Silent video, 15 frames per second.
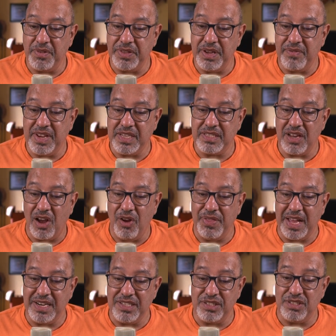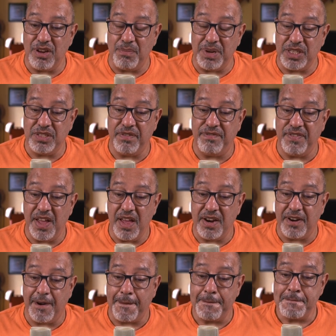of the events. Oh, that is so much
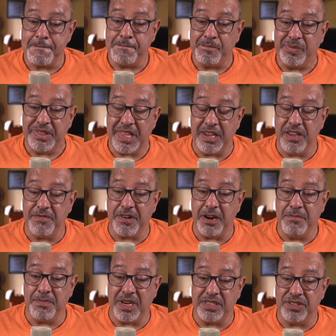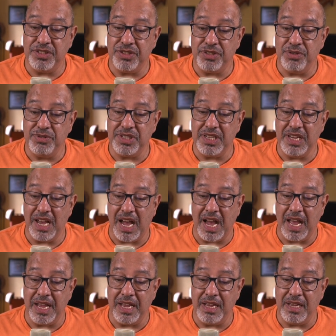fun. Thank you very much, Susie.
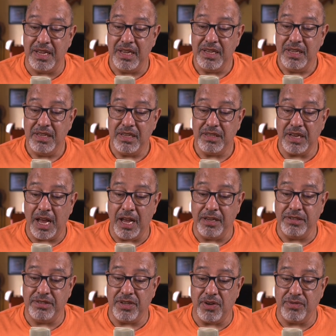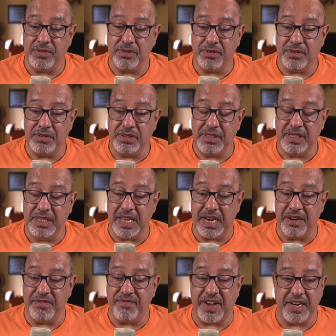I don't get
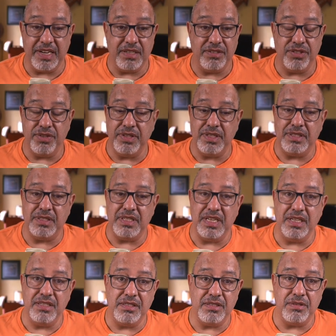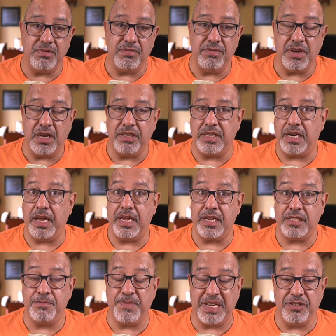invited to these things. Not that I
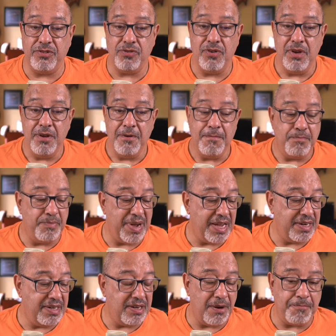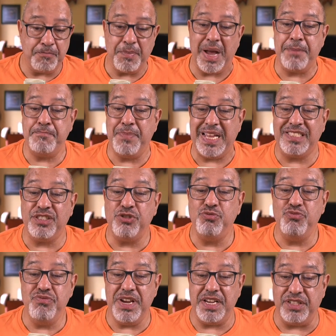expect to, but my best
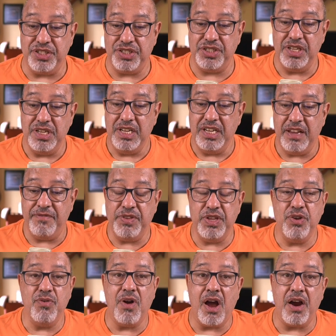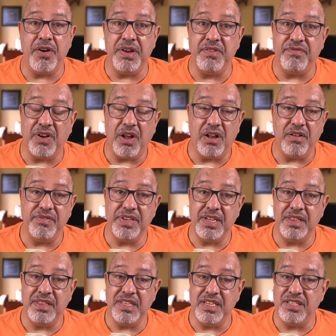wish, if you are involved
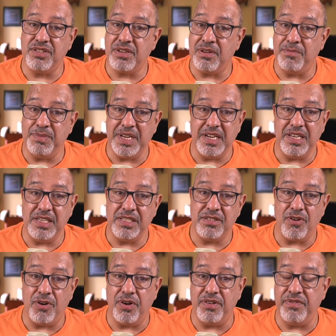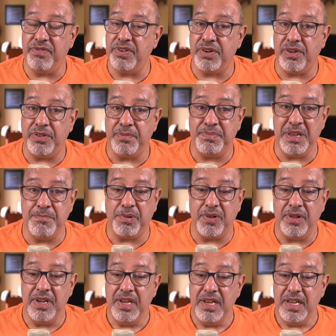in these committees or if you know the people,
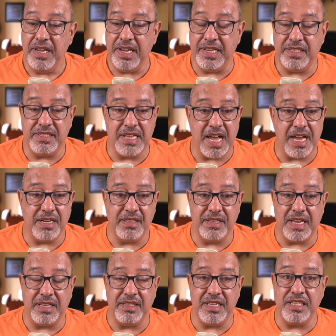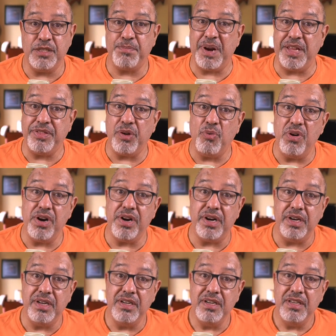is that they spread the
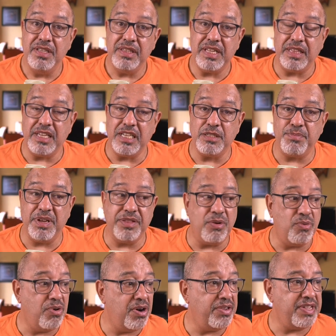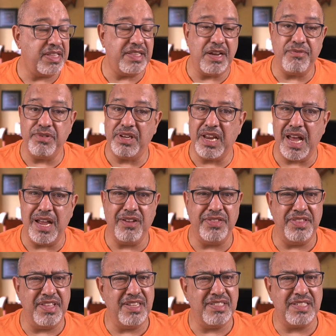word, that they rely on
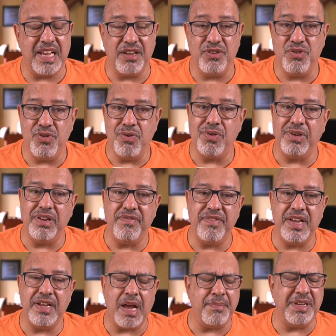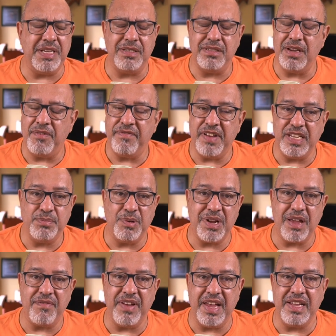things like Facebook
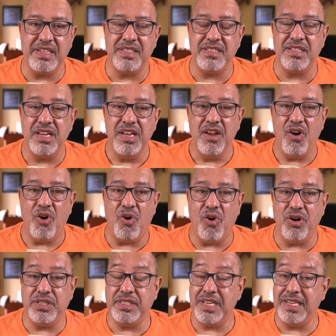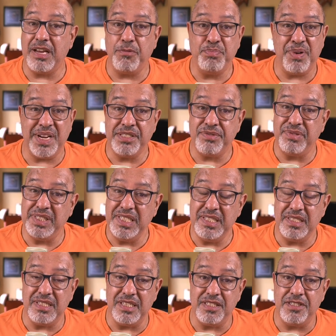events, or send out press
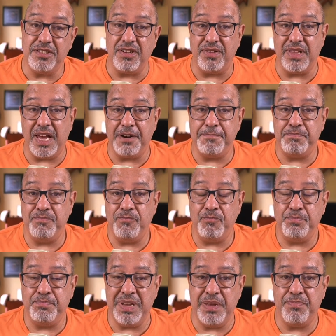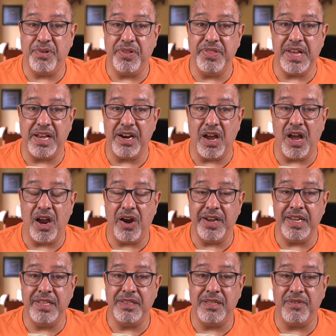releases so that people that are
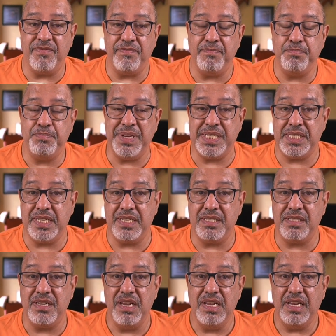in the business